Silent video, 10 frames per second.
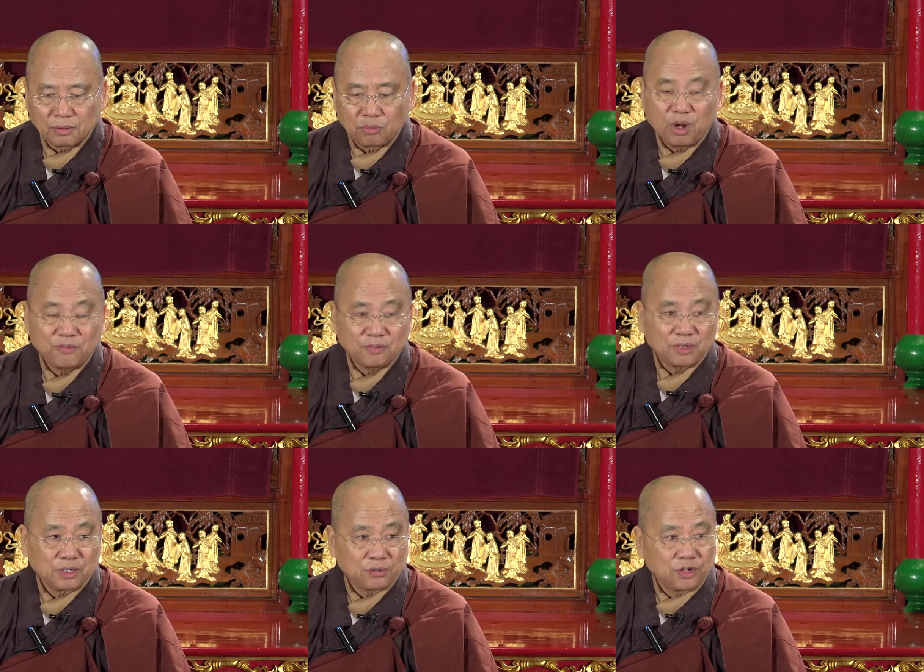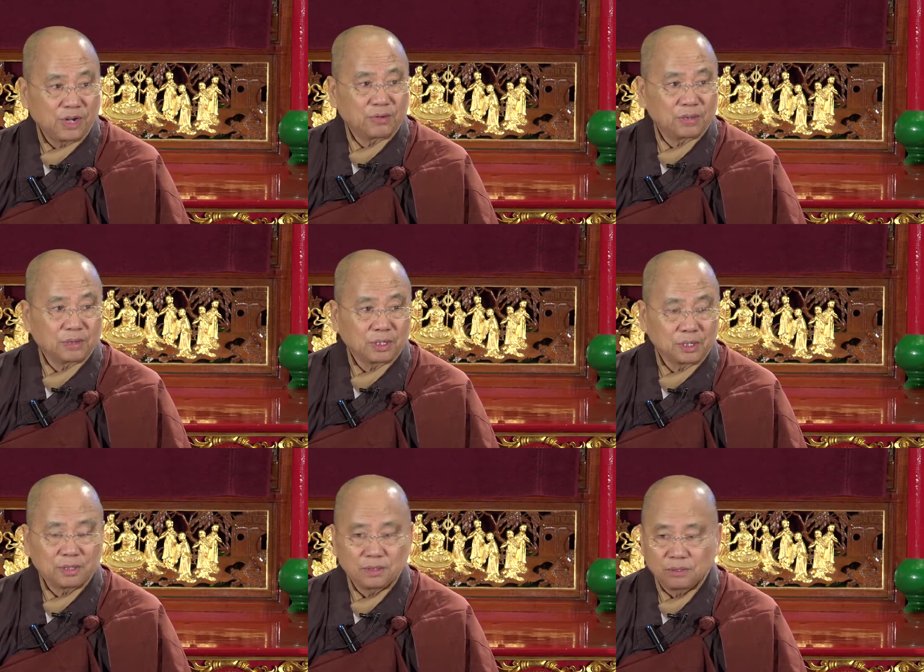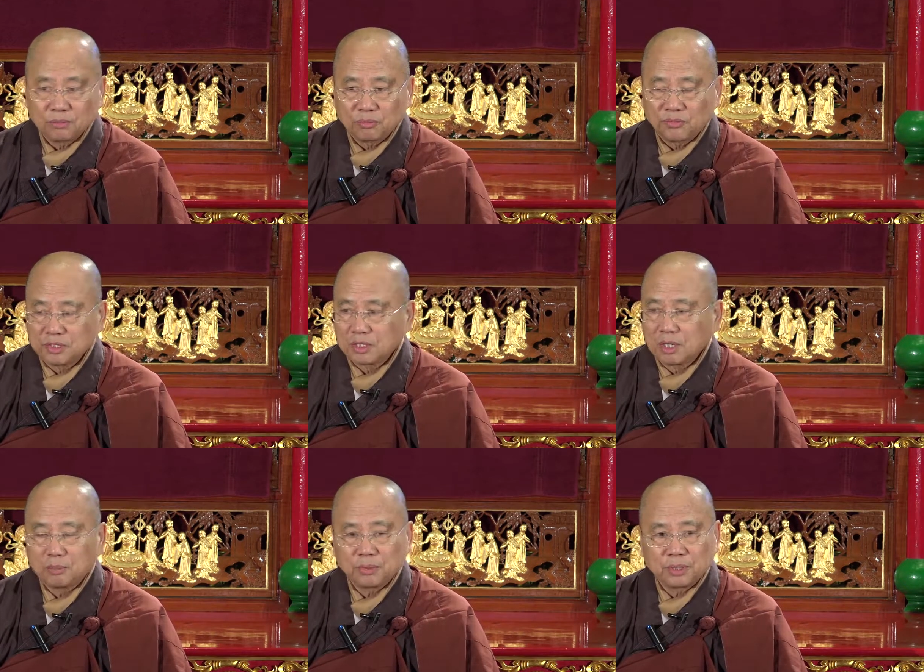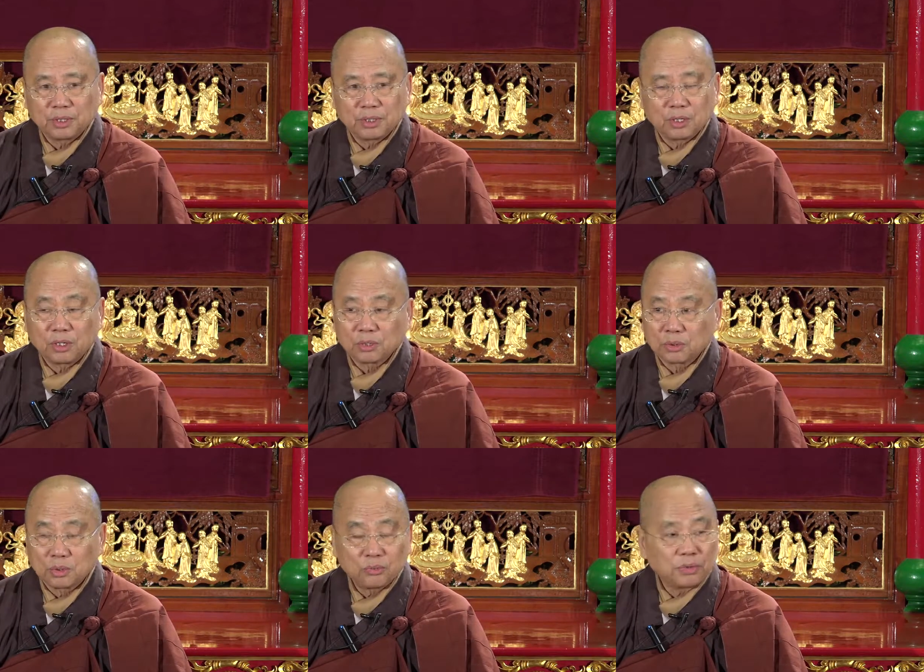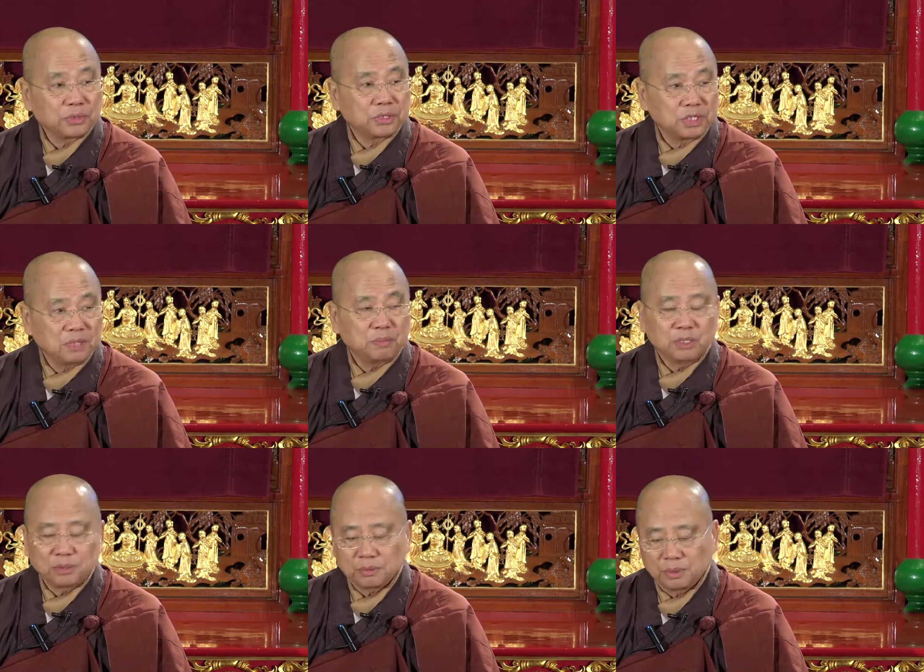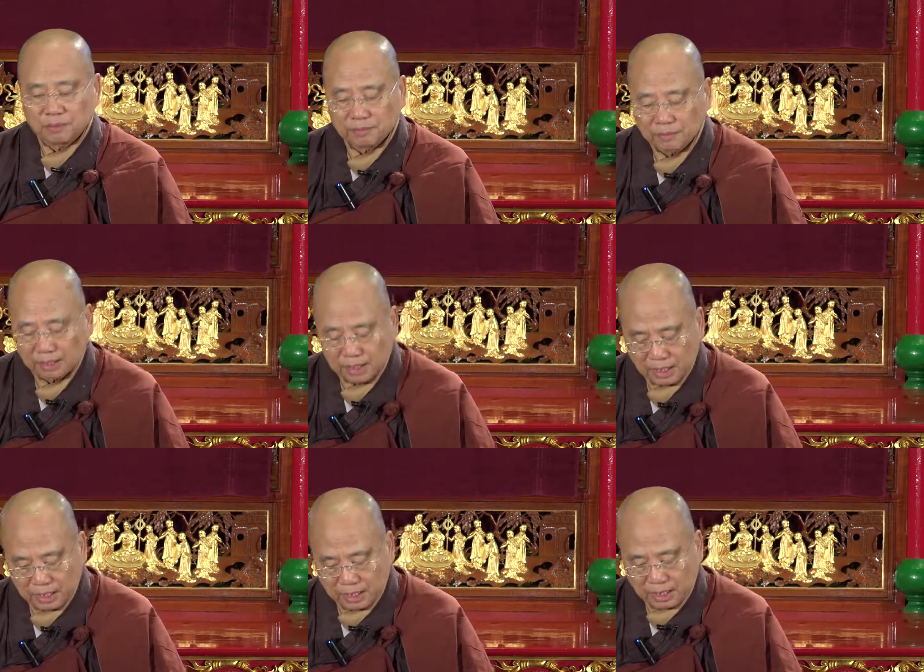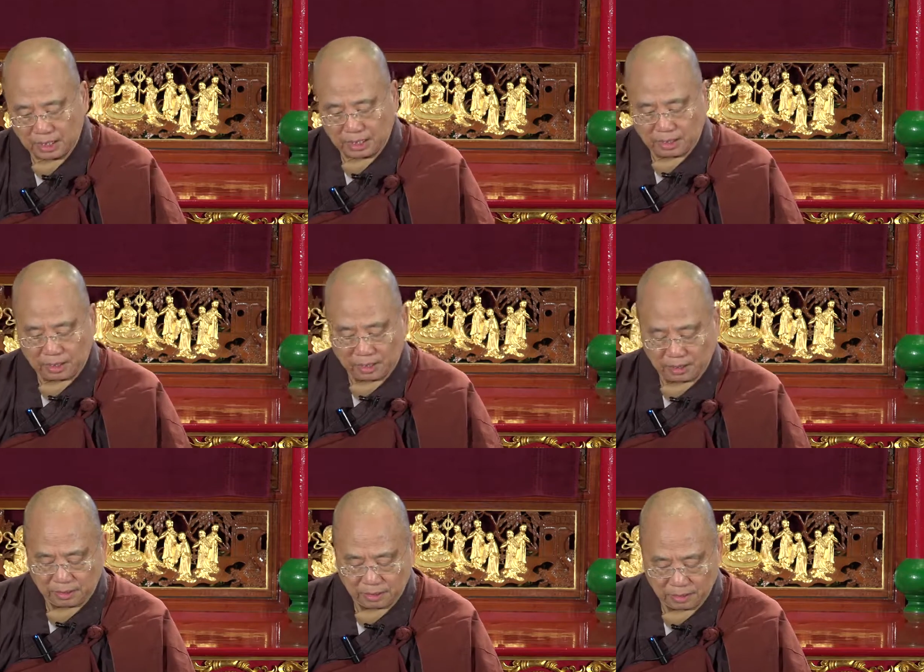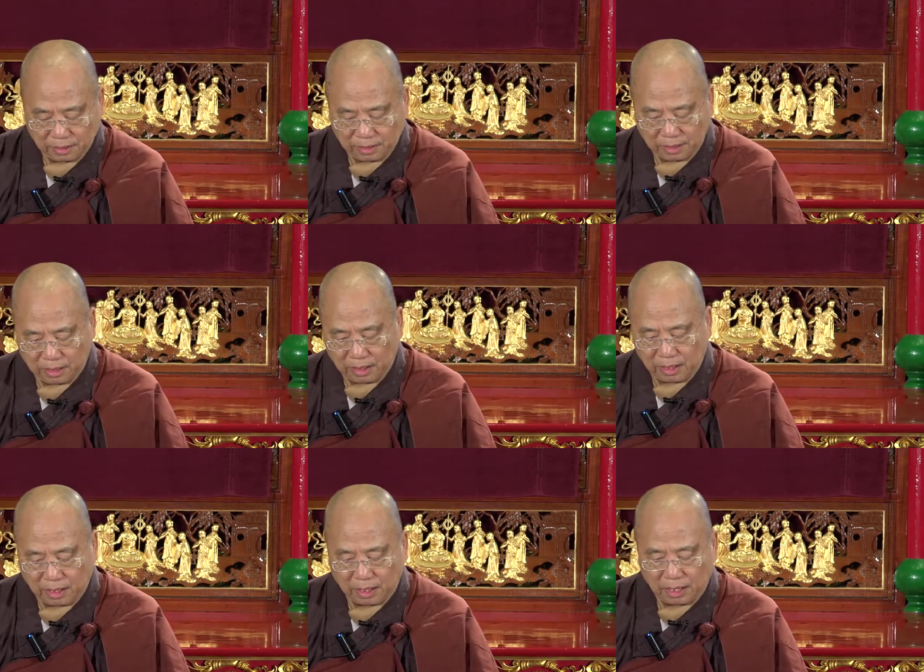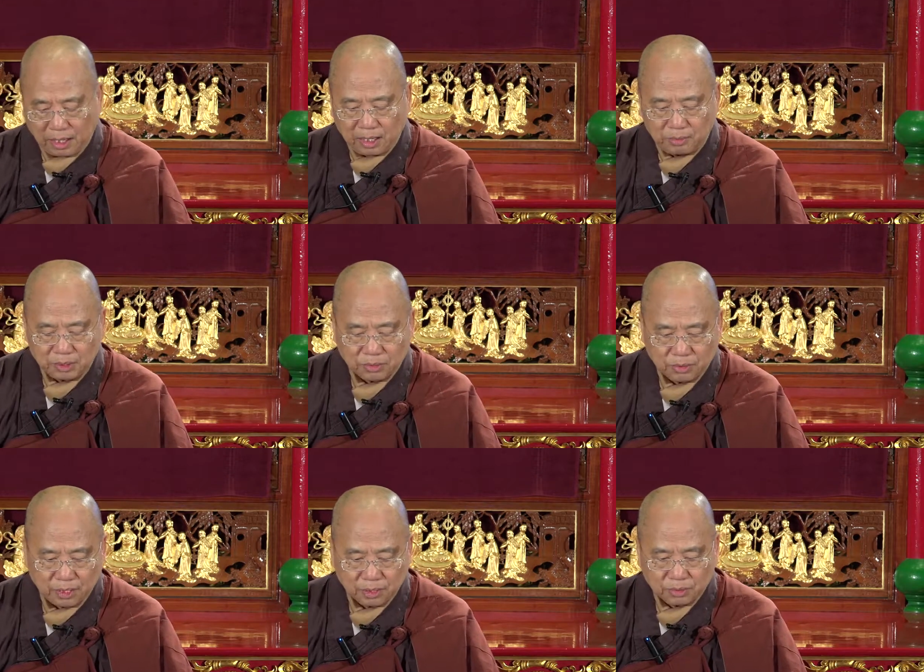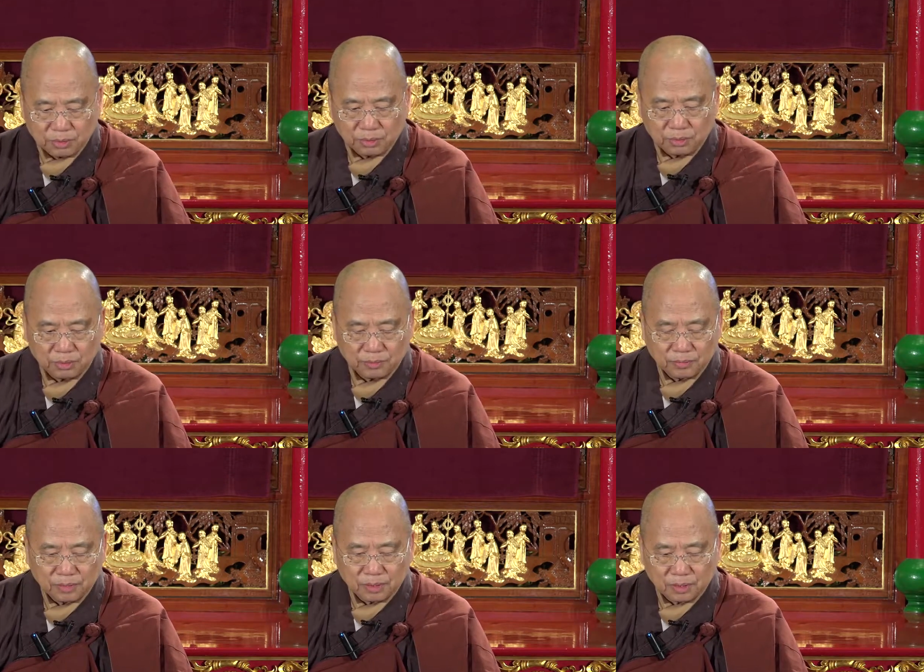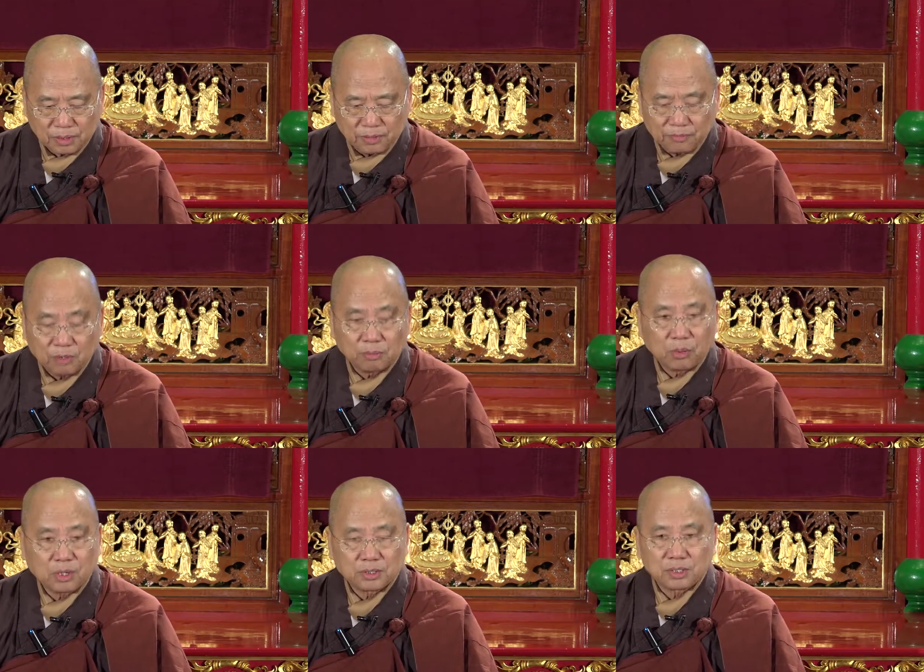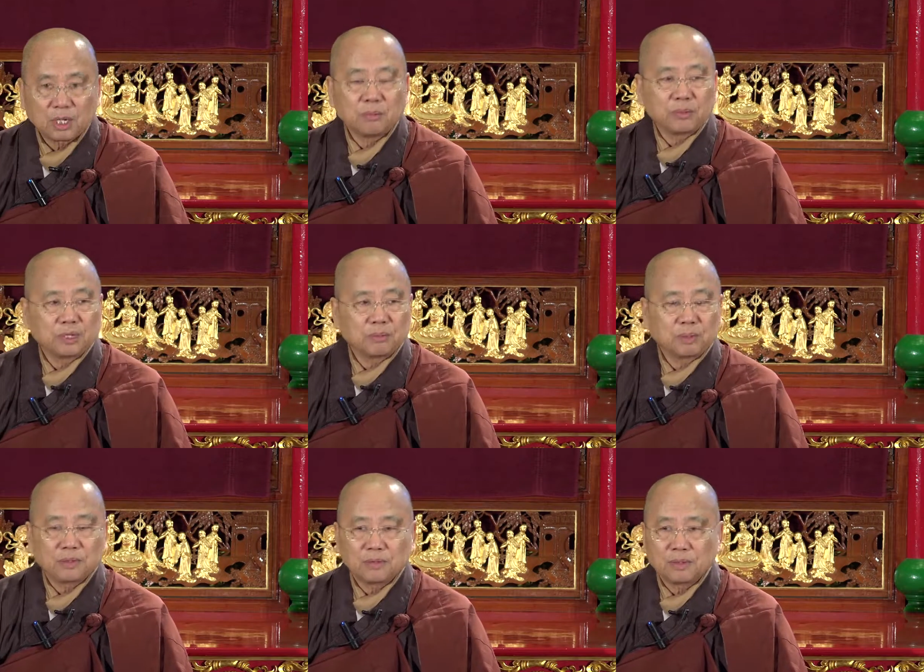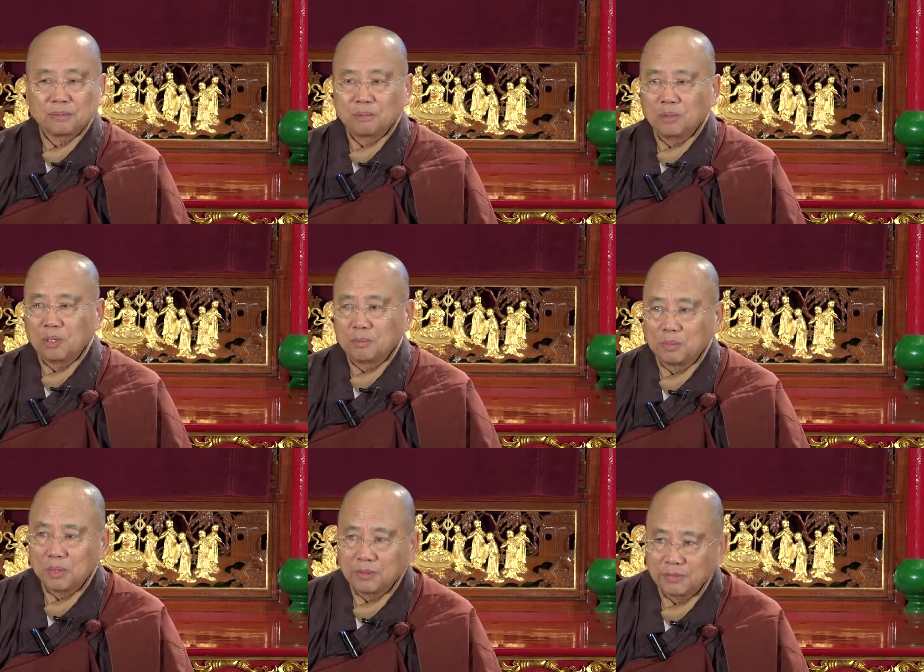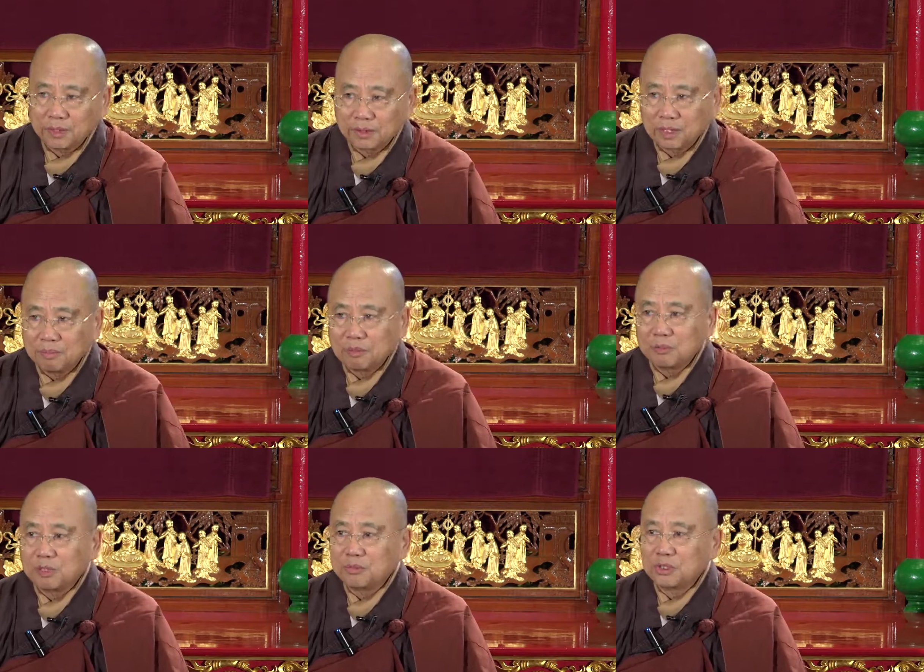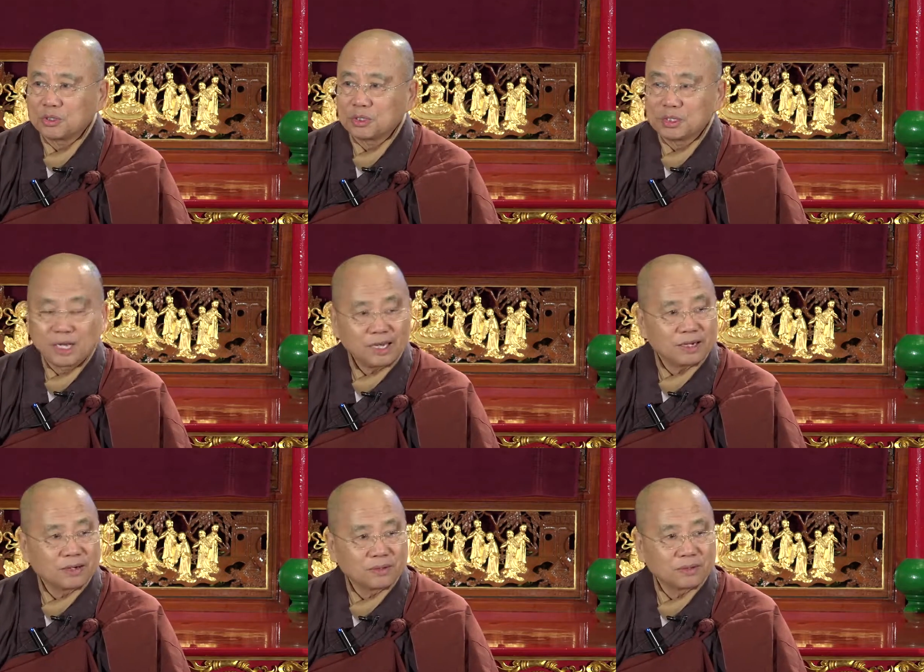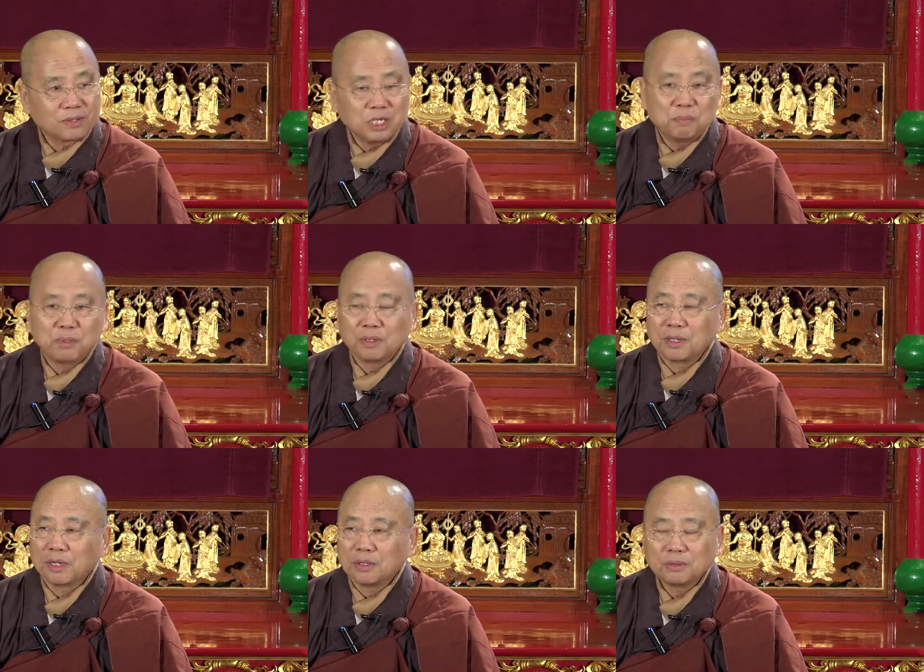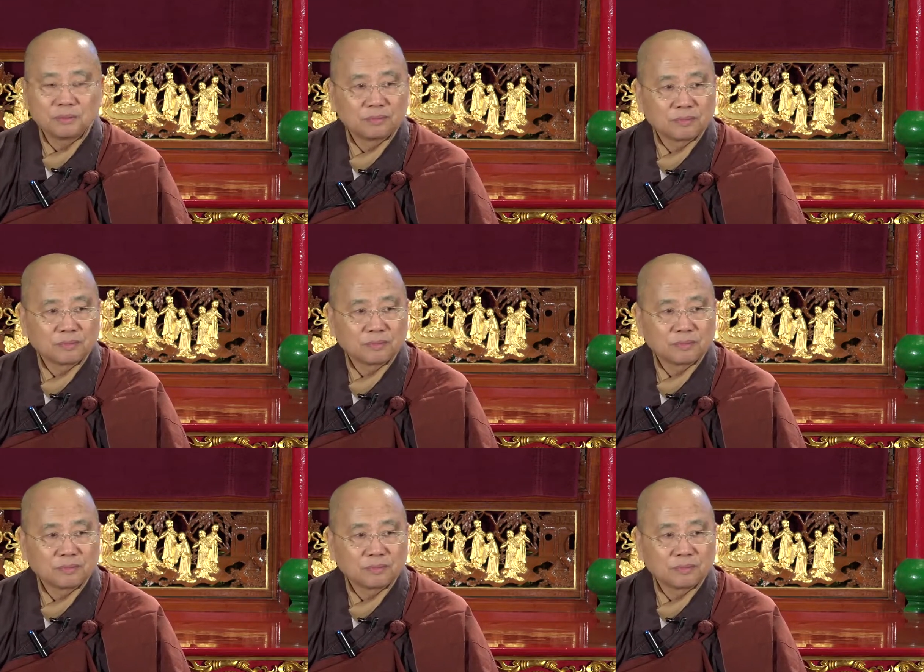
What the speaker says: roughly, generally, with a summary. You can also go very deep into it. And I have been trying to give a broad summary, but more and more I think that maybe we should get a little deeper now